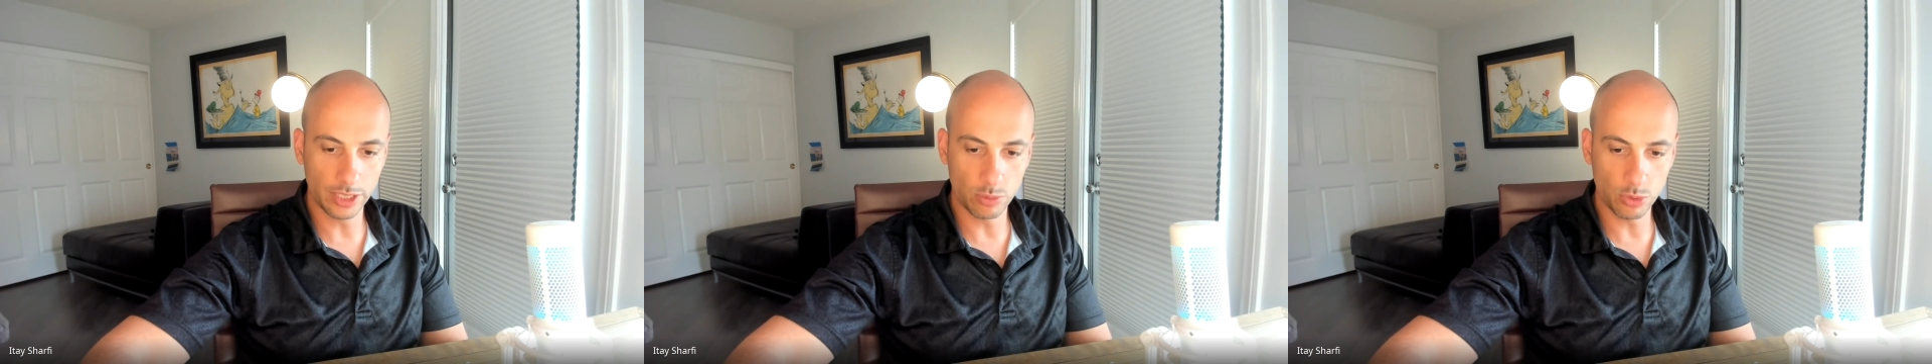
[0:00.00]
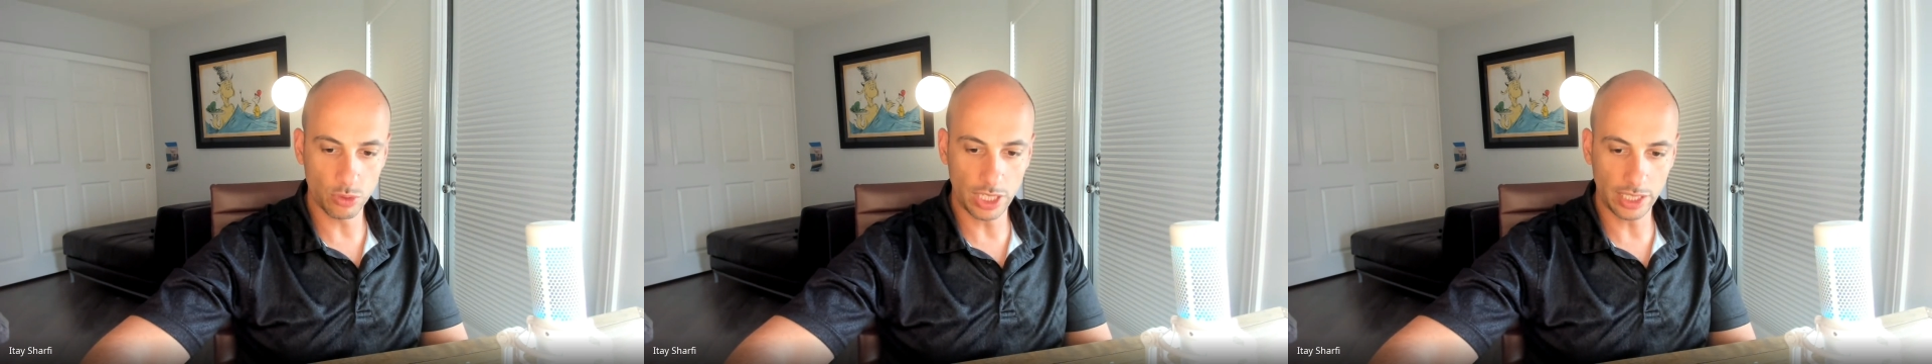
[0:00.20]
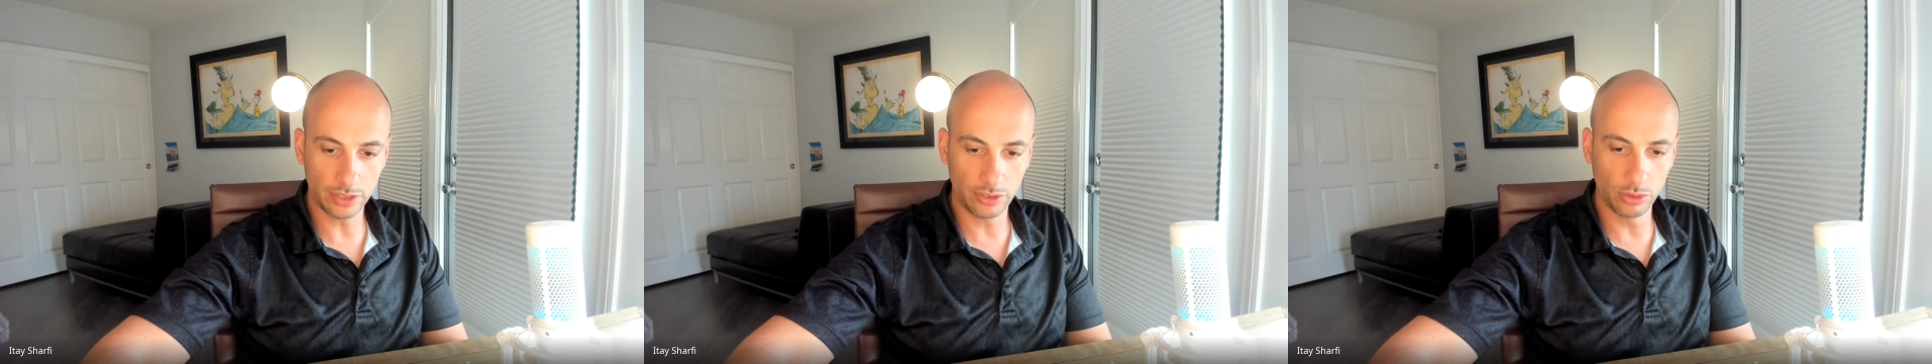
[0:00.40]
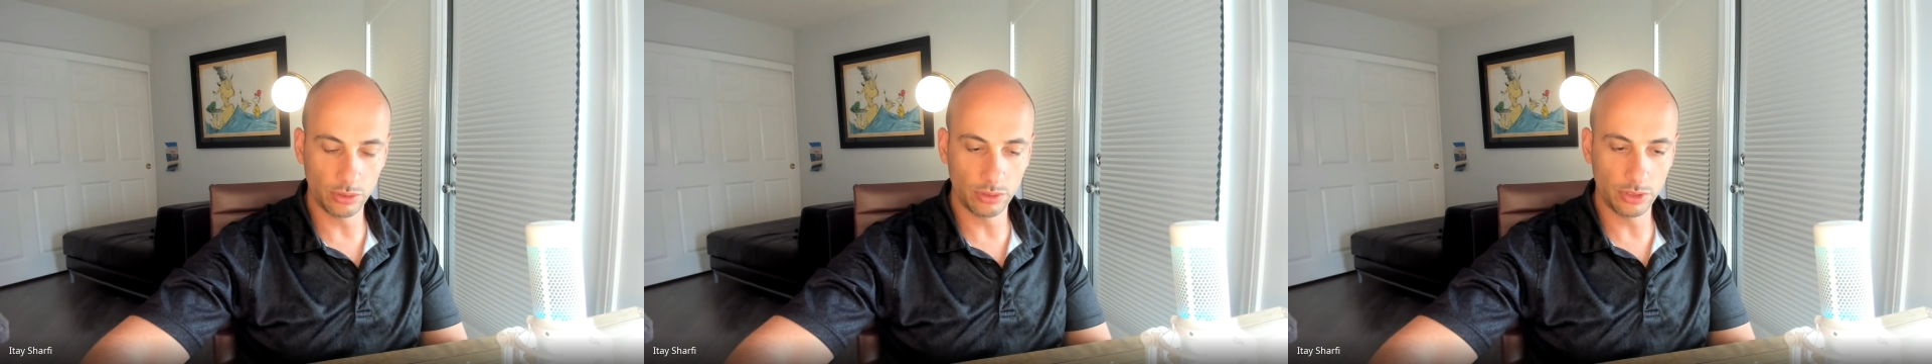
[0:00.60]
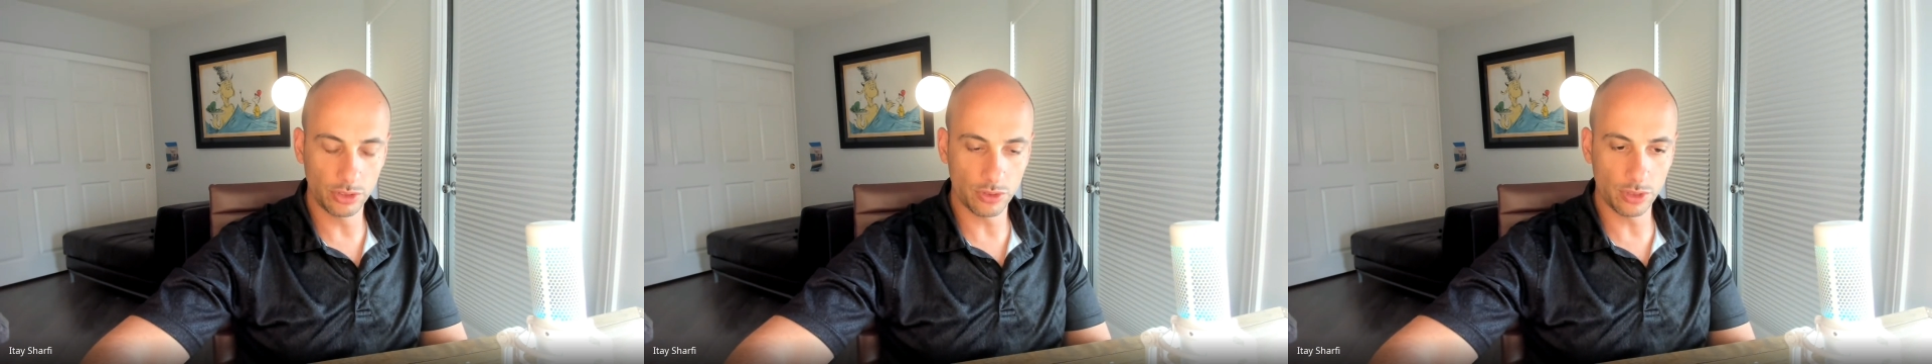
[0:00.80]
would you like
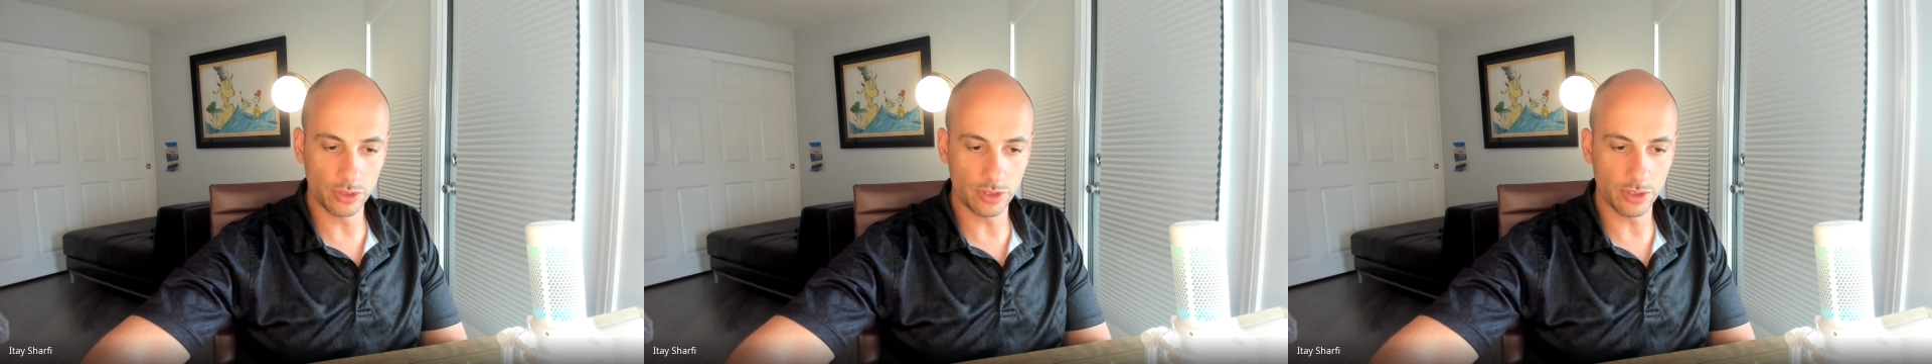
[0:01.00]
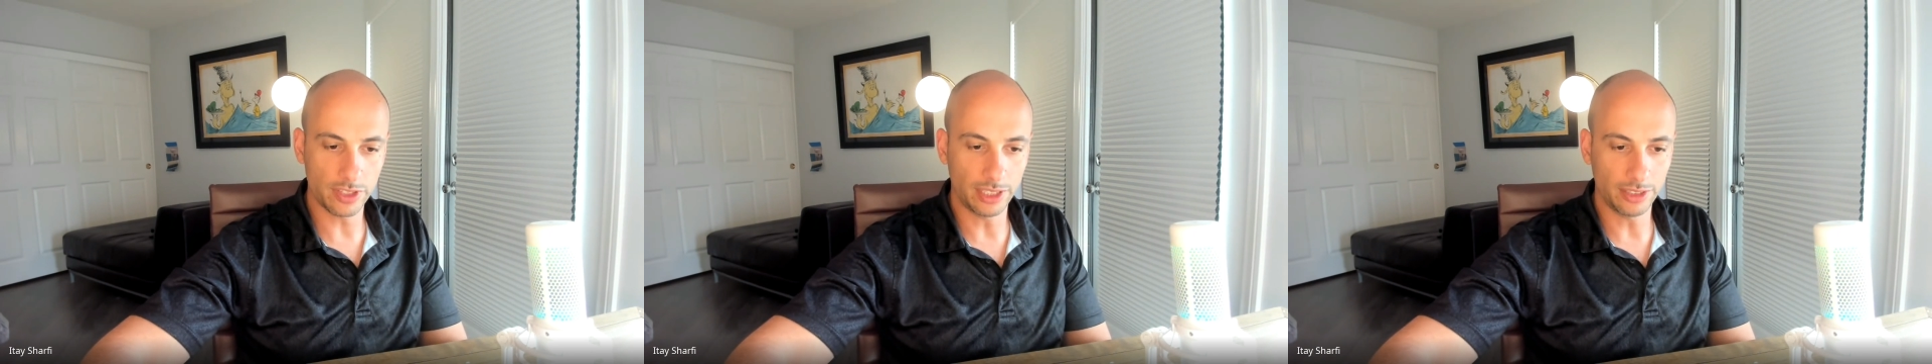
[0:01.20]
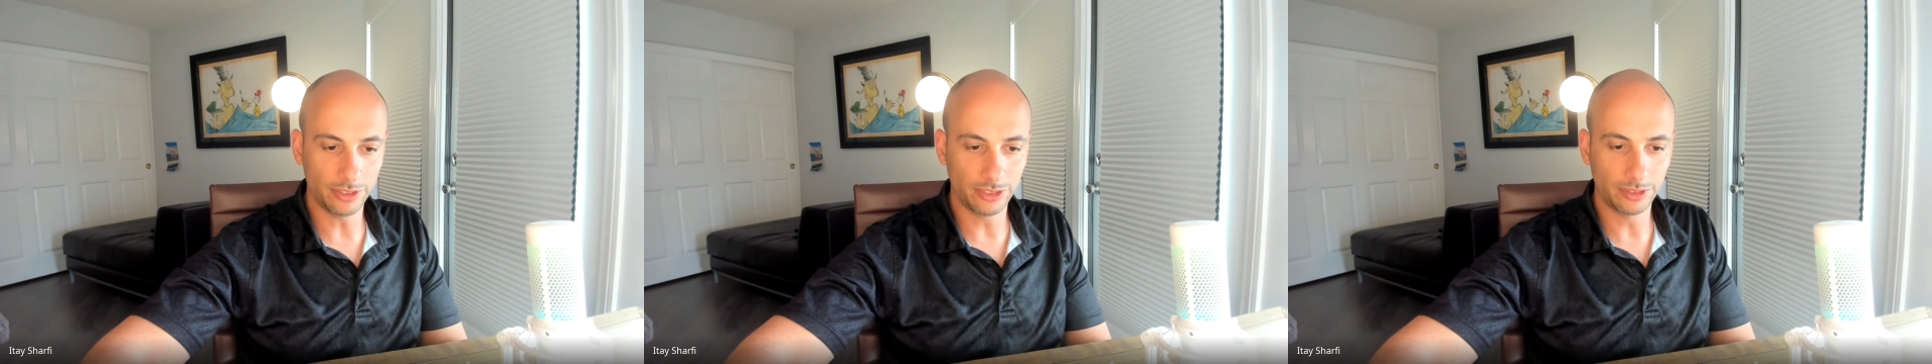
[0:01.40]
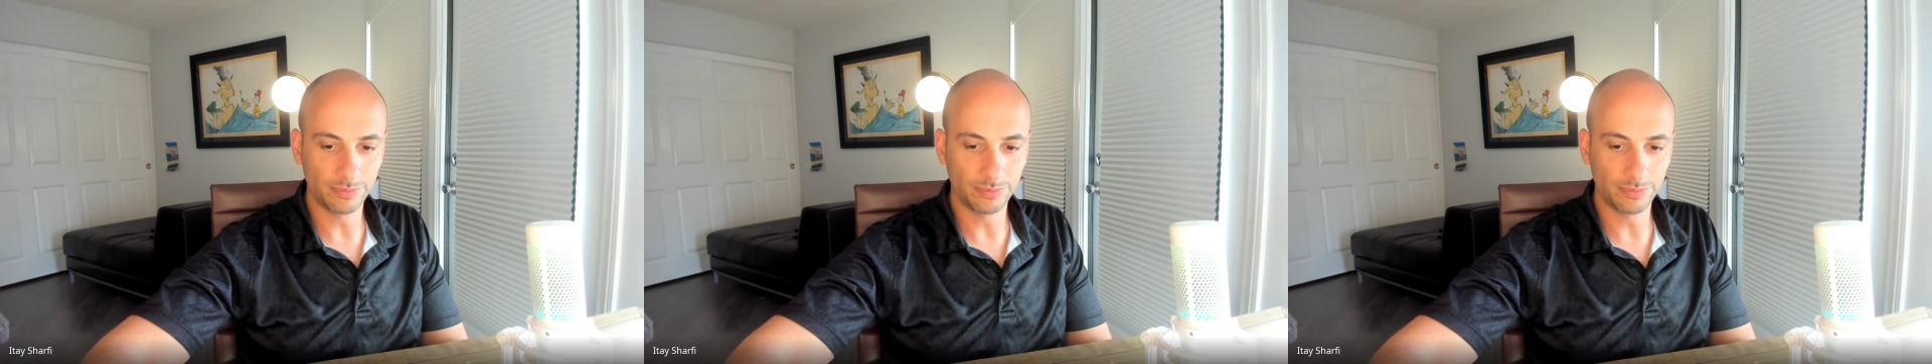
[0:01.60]
to introduce yourself?